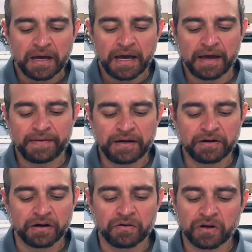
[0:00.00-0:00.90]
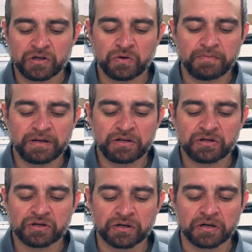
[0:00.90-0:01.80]
And then you're going to
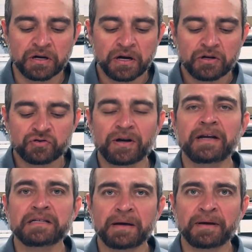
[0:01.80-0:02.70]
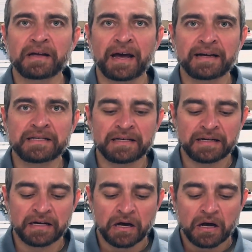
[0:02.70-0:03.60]
administer tranexamic acid
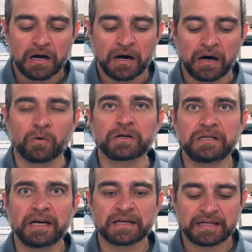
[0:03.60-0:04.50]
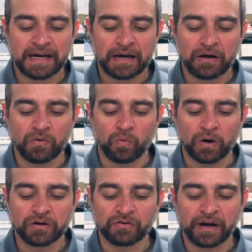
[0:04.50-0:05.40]
or TXA
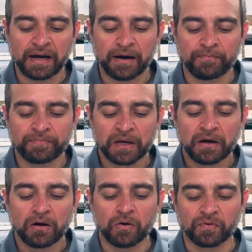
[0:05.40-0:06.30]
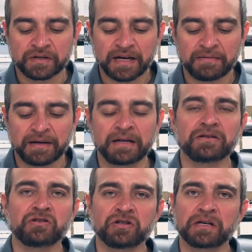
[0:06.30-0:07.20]
1 gram over 10
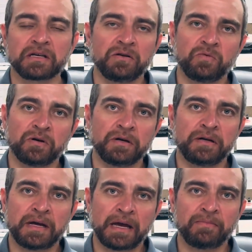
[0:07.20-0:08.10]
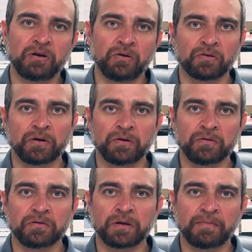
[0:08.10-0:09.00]
minutes, just like you would amiodarone.
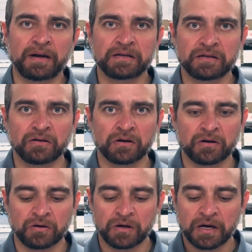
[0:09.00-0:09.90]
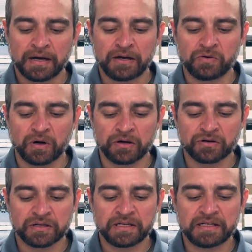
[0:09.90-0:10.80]
The medicine will go into a
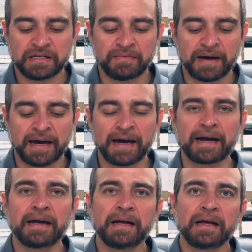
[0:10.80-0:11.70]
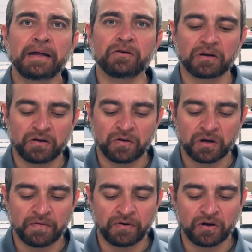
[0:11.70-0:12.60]
100 cc bag and you'll
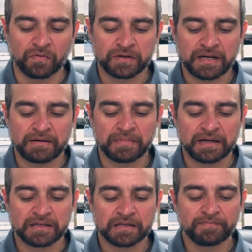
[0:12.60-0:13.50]
give it over 10 minutes.